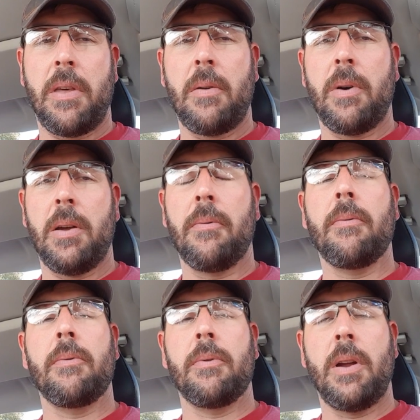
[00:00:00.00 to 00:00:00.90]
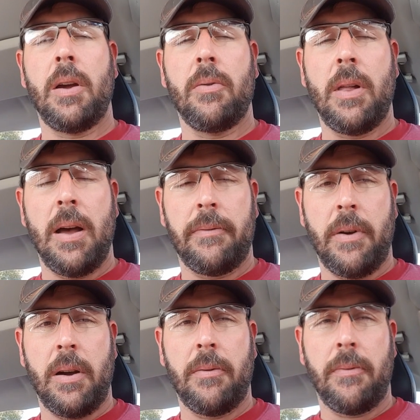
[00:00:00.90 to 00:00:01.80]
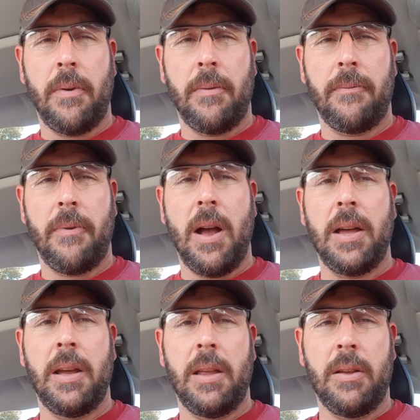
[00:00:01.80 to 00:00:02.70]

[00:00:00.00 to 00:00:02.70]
That way, when I go live fire for Friday,